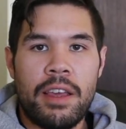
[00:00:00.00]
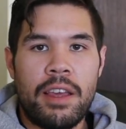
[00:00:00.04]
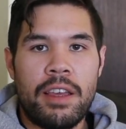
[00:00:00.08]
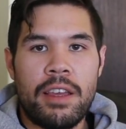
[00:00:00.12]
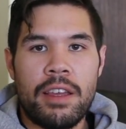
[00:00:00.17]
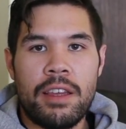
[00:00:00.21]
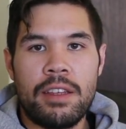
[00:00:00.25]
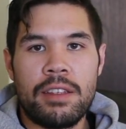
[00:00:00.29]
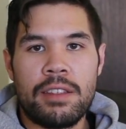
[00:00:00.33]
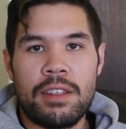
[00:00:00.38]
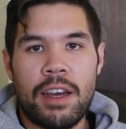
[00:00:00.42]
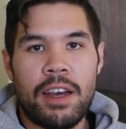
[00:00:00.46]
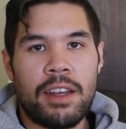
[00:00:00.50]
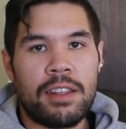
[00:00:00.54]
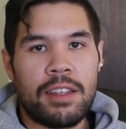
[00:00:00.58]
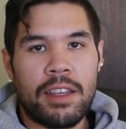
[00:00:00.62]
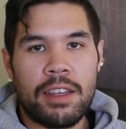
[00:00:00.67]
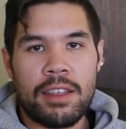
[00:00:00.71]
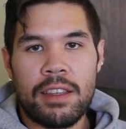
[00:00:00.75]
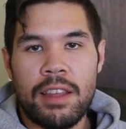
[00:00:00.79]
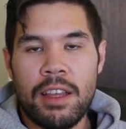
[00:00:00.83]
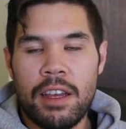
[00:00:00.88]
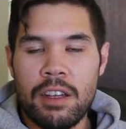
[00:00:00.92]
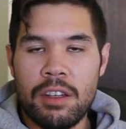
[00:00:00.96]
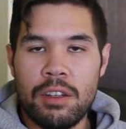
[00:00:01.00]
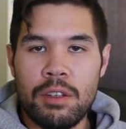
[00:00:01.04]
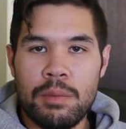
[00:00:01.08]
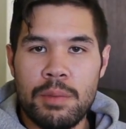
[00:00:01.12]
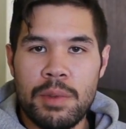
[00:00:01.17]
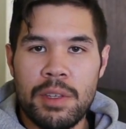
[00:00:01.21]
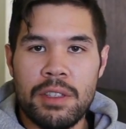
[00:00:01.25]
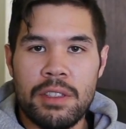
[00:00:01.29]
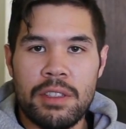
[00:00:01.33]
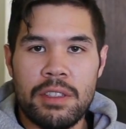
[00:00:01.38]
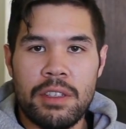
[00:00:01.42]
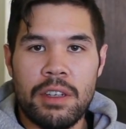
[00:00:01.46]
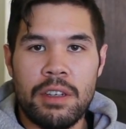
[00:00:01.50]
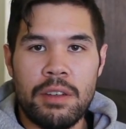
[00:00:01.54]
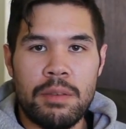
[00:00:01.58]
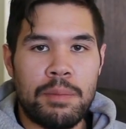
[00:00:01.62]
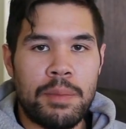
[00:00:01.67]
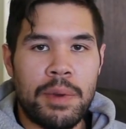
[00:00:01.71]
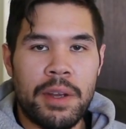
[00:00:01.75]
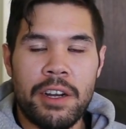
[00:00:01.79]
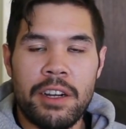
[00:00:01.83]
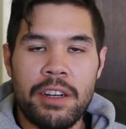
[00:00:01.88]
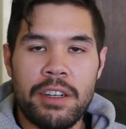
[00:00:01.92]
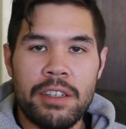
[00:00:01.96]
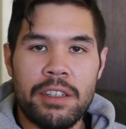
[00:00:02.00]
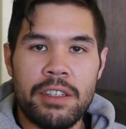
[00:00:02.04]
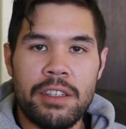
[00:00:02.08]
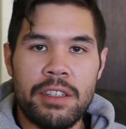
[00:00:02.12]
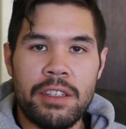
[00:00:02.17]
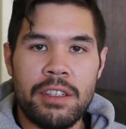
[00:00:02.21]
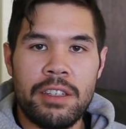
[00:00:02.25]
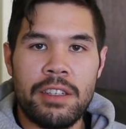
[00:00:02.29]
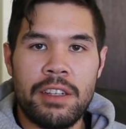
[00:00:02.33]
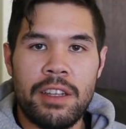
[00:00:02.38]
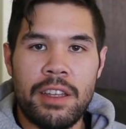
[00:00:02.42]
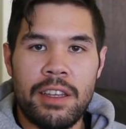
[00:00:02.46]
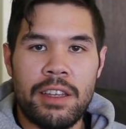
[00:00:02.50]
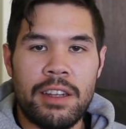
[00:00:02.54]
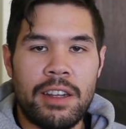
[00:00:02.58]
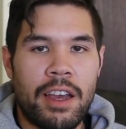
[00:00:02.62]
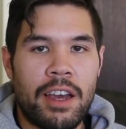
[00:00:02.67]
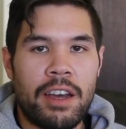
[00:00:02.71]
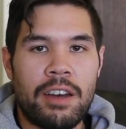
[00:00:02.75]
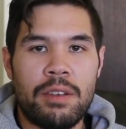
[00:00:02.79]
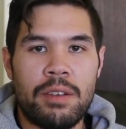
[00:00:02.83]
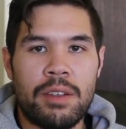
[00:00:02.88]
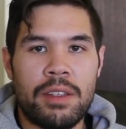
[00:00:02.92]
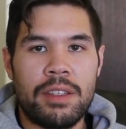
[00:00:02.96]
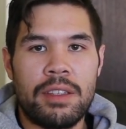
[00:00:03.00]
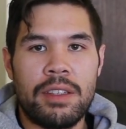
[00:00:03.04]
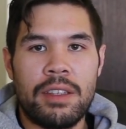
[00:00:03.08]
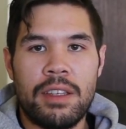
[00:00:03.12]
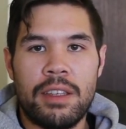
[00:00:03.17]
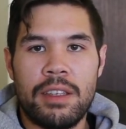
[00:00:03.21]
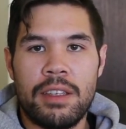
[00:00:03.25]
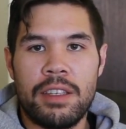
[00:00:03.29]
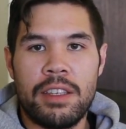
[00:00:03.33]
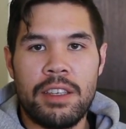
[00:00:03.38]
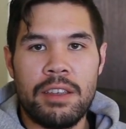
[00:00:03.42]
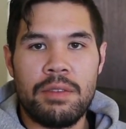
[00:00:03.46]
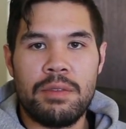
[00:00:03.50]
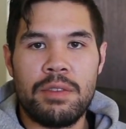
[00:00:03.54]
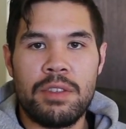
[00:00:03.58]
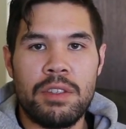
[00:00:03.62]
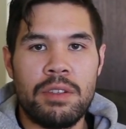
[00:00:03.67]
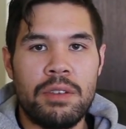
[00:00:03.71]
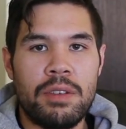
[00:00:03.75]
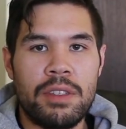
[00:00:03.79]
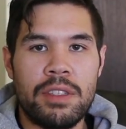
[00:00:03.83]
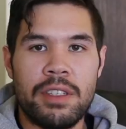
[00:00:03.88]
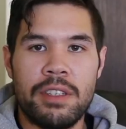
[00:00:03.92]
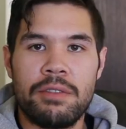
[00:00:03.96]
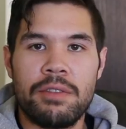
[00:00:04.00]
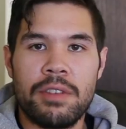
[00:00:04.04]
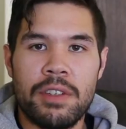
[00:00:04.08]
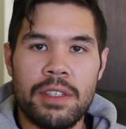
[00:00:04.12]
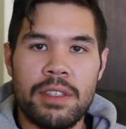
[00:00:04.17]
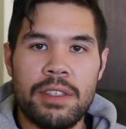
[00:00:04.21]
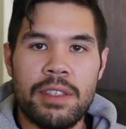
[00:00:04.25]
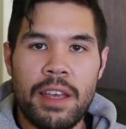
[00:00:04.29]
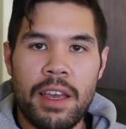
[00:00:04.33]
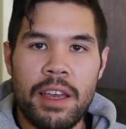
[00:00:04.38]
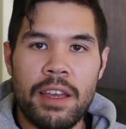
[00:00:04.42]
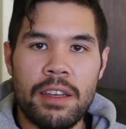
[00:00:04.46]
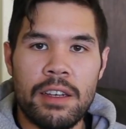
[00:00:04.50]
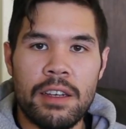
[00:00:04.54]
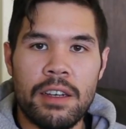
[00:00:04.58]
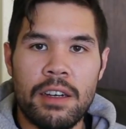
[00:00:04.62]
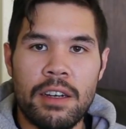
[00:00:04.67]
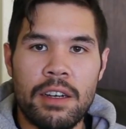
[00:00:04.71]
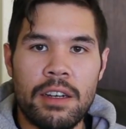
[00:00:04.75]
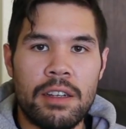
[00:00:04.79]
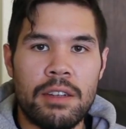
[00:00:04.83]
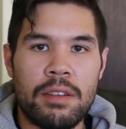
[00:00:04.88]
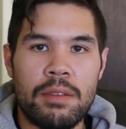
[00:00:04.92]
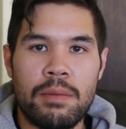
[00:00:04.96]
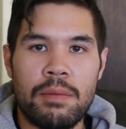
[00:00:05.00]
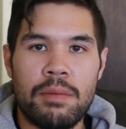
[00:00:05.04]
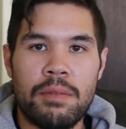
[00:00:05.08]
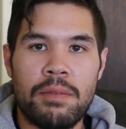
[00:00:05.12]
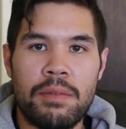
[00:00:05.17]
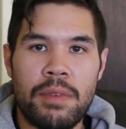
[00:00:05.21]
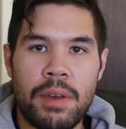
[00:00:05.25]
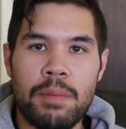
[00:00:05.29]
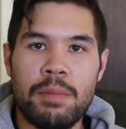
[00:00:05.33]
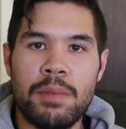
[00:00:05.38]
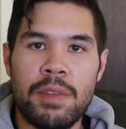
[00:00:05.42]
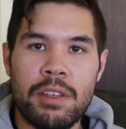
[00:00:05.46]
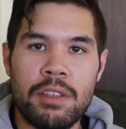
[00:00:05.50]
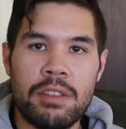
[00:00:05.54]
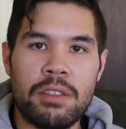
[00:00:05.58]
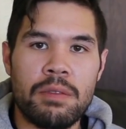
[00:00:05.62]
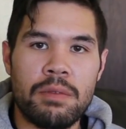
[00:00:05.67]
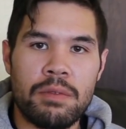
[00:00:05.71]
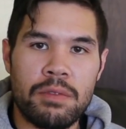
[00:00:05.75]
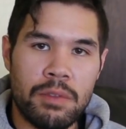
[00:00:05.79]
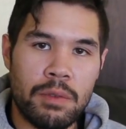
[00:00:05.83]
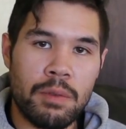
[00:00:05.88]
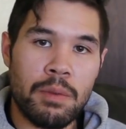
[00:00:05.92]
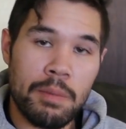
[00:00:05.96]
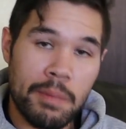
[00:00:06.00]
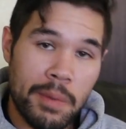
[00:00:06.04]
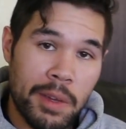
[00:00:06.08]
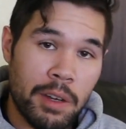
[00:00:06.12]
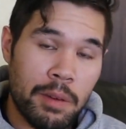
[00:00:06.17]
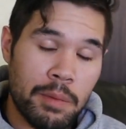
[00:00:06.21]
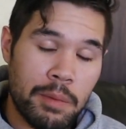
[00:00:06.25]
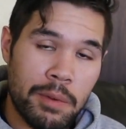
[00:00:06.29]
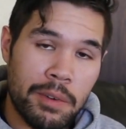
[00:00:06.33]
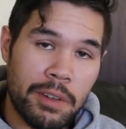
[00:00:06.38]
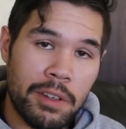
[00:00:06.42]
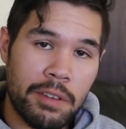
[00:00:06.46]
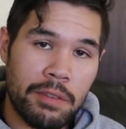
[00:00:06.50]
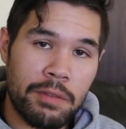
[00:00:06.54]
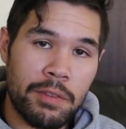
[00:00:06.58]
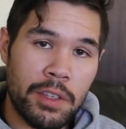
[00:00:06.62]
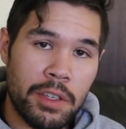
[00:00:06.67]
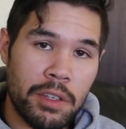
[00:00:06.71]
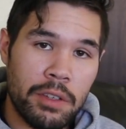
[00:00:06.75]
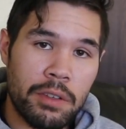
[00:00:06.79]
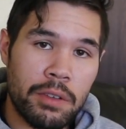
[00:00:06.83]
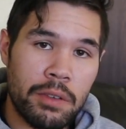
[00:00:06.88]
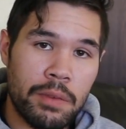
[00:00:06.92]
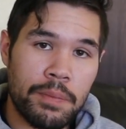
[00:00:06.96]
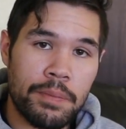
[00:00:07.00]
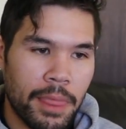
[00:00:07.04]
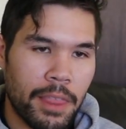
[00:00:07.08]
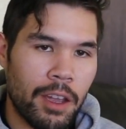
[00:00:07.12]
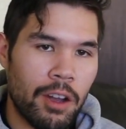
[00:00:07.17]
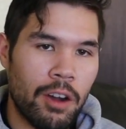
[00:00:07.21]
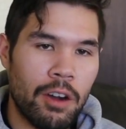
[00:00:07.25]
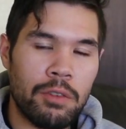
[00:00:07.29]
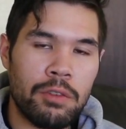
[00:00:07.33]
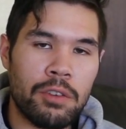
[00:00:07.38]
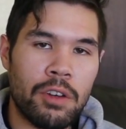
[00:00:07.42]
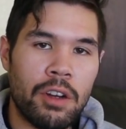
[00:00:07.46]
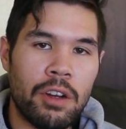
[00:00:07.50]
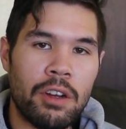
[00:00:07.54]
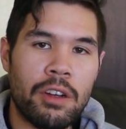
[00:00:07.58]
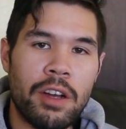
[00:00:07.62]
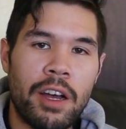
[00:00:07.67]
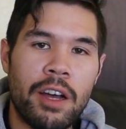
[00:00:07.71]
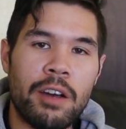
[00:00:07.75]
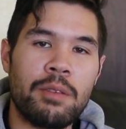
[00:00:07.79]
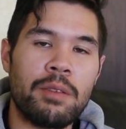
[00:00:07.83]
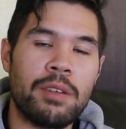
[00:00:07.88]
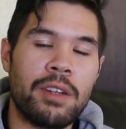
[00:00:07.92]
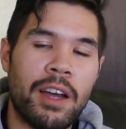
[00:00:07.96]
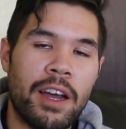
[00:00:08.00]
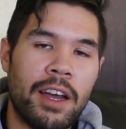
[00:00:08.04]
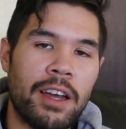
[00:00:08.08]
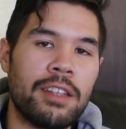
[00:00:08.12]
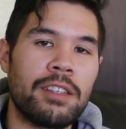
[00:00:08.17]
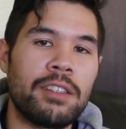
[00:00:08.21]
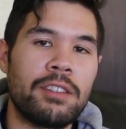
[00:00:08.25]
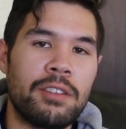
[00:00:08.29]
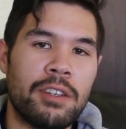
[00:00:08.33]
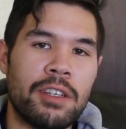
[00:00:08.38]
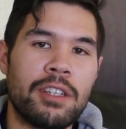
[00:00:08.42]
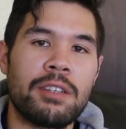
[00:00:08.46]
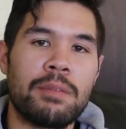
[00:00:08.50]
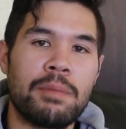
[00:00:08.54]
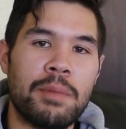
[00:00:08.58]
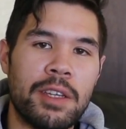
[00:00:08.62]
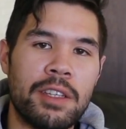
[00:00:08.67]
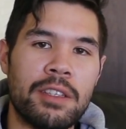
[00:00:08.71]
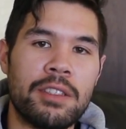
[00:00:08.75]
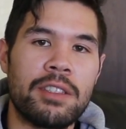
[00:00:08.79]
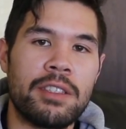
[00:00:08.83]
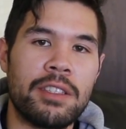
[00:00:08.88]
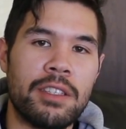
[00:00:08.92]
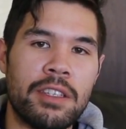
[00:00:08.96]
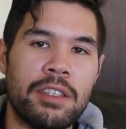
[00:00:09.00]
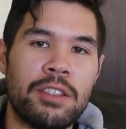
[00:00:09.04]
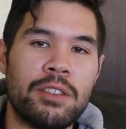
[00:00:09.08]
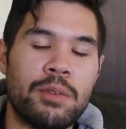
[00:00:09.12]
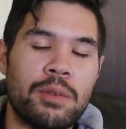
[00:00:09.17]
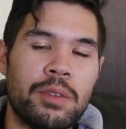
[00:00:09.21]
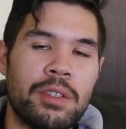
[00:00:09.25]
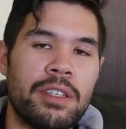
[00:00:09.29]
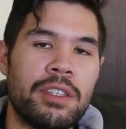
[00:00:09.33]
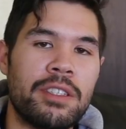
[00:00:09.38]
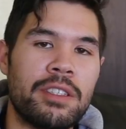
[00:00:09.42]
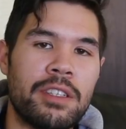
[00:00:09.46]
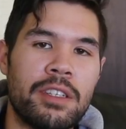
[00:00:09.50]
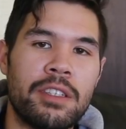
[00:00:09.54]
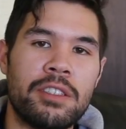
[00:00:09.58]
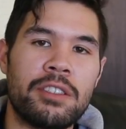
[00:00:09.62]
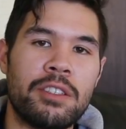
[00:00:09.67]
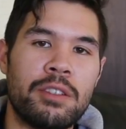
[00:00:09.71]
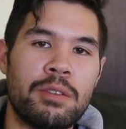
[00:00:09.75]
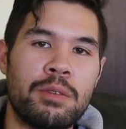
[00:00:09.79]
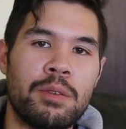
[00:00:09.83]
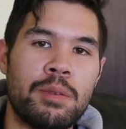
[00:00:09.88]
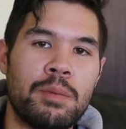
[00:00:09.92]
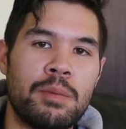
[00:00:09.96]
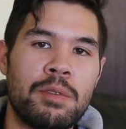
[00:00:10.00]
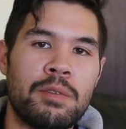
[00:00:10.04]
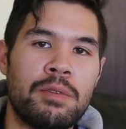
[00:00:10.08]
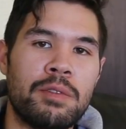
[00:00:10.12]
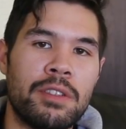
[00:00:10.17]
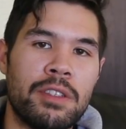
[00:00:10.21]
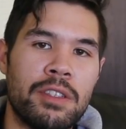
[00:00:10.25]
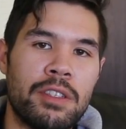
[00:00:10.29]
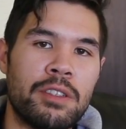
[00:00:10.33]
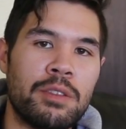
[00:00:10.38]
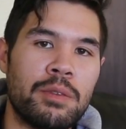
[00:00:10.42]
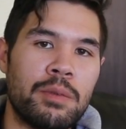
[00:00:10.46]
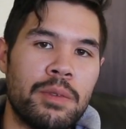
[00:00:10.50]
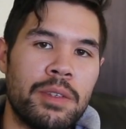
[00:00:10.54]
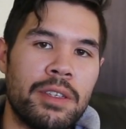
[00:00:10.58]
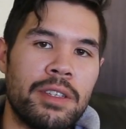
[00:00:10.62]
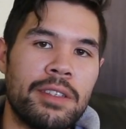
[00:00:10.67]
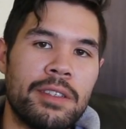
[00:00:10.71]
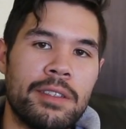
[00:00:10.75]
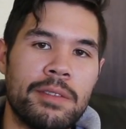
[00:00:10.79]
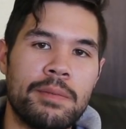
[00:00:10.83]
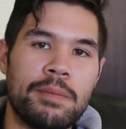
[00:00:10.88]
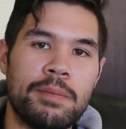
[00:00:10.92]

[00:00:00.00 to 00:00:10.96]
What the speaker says: and I like the elements of parenthood and how it gives you a different take on feminism from a male point of view. Overall, I would highly recommend seeing 20th Century Woman for this week.